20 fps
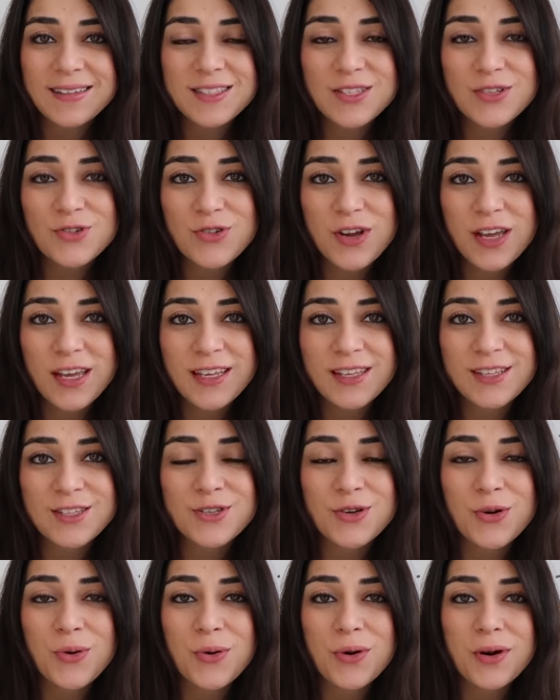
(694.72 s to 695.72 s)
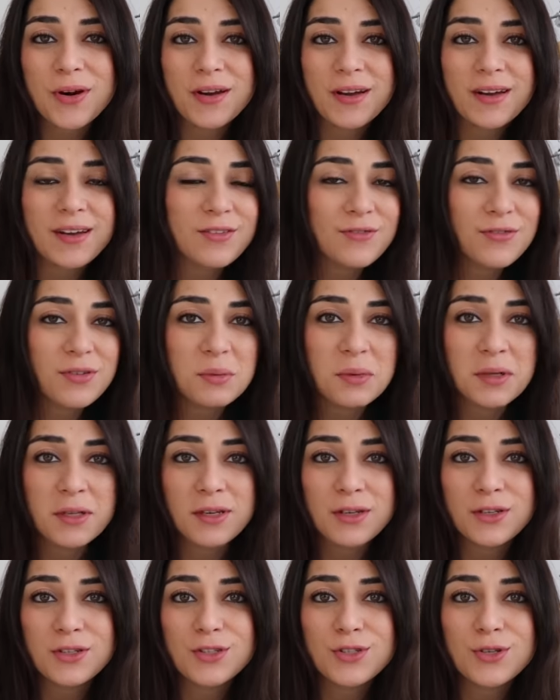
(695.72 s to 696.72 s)
strange or
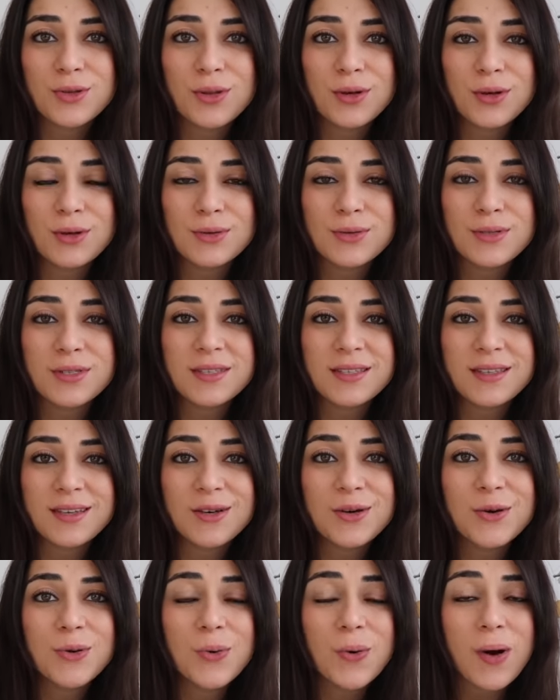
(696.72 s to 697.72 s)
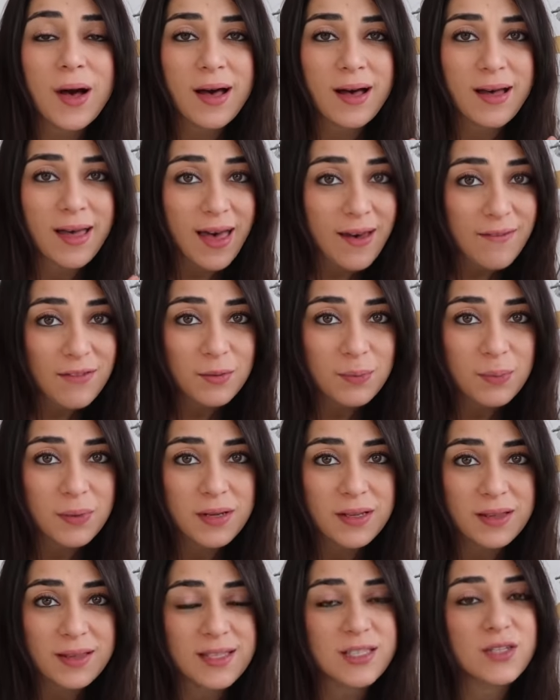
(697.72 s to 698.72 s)
unfamiliar to those who haven't
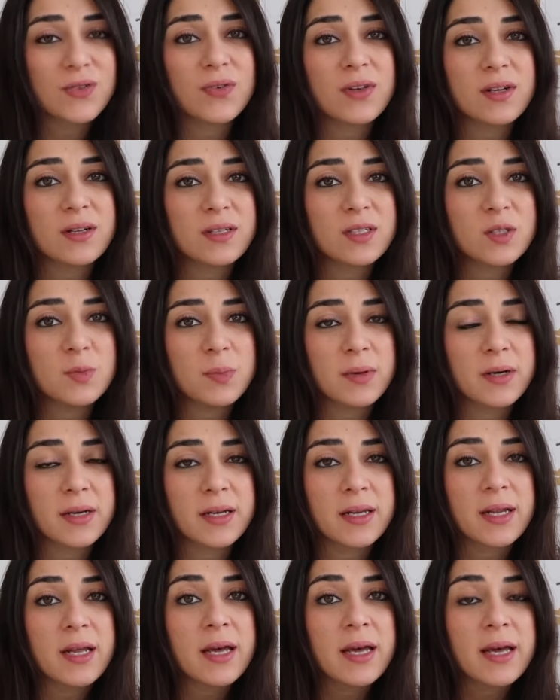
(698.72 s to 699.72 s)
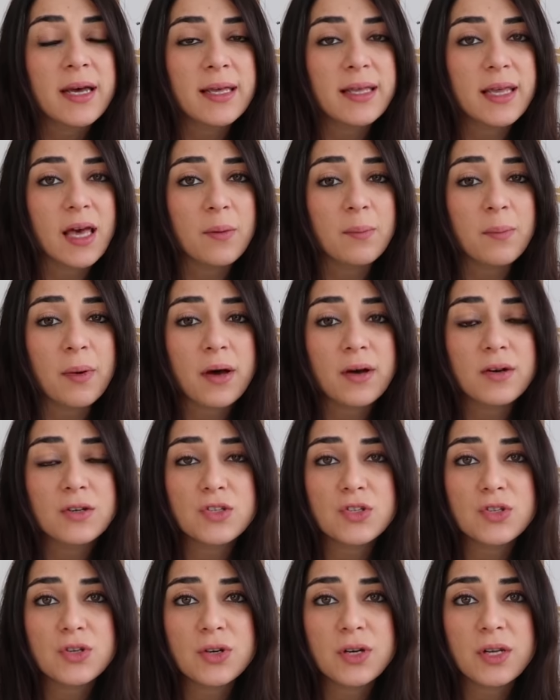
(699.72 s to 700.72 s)
been in this field but yeah
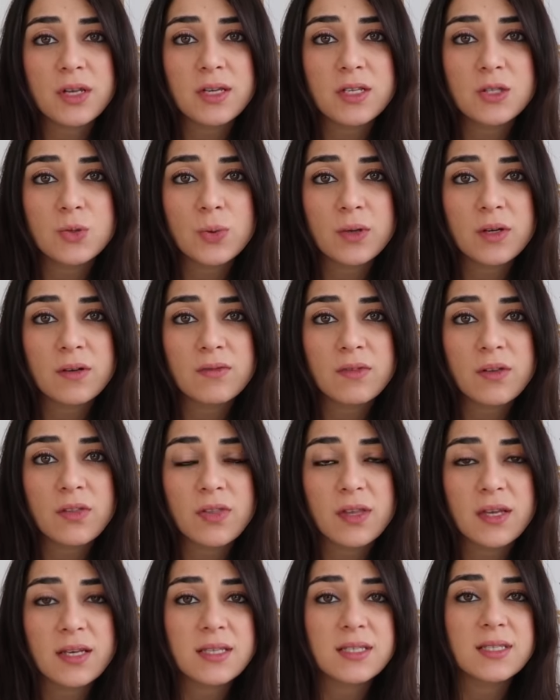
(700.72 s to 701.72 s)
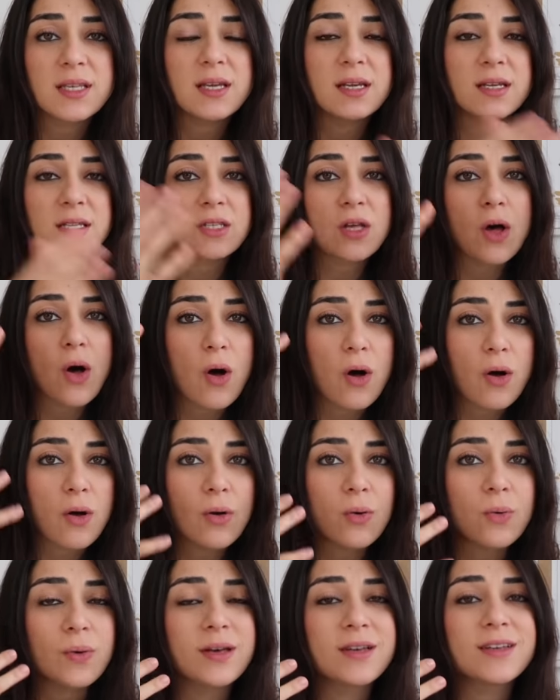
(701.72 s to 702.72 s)
buyer's journey is one of the things that is
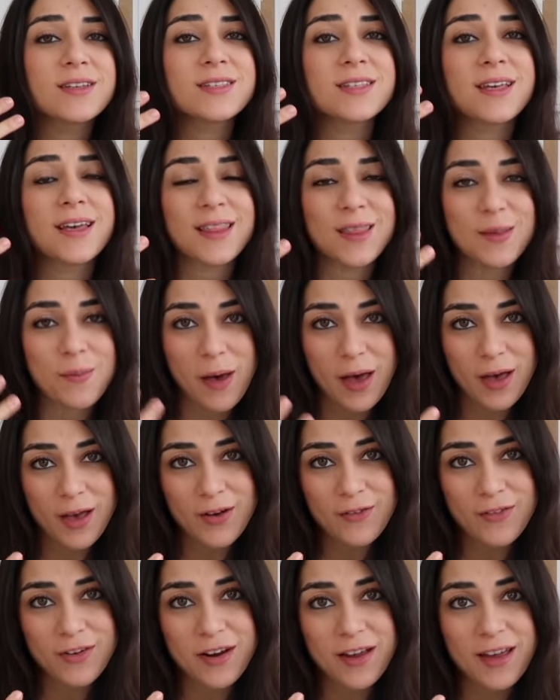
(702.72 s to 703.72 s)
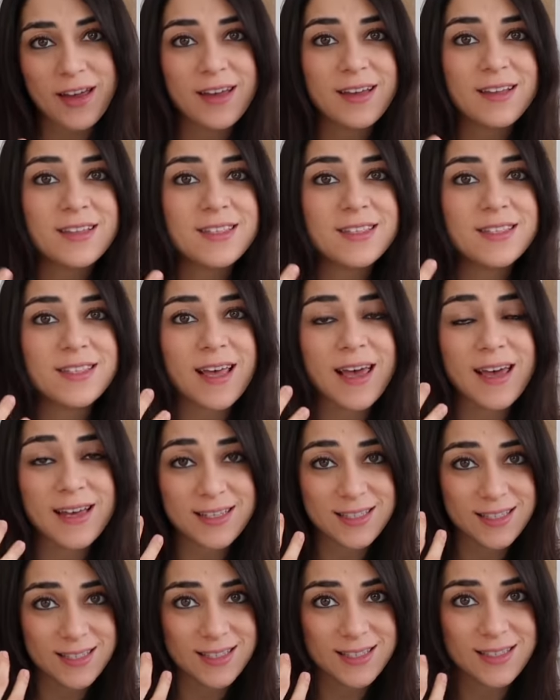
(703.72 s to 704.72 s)
always in the back of our heads
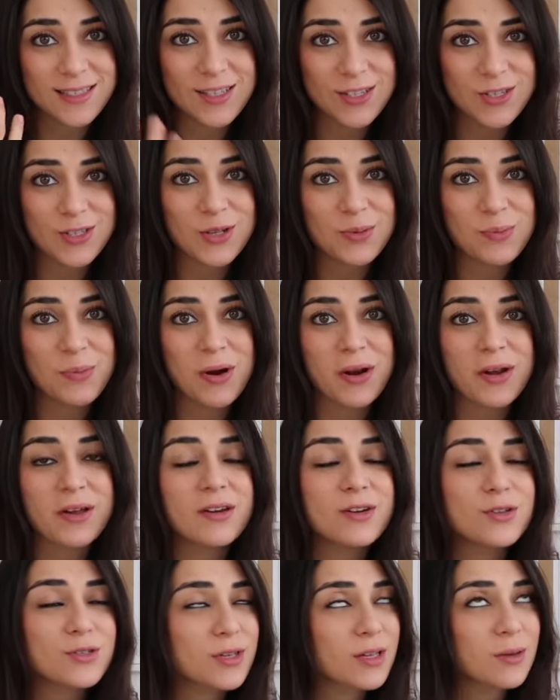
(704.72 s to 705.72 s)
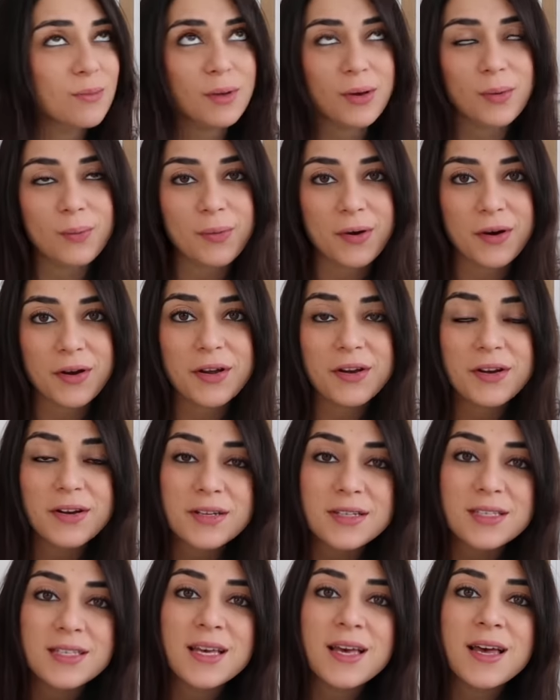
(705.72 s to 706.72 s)
as digital marketers inbound
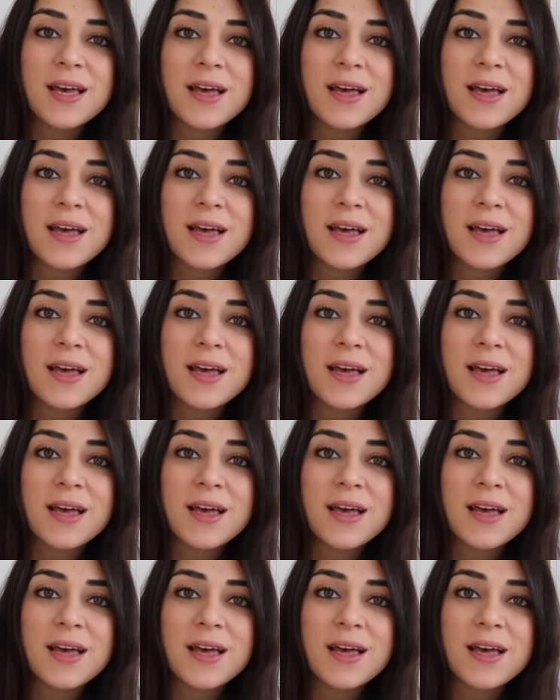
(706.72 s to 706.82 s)
marketers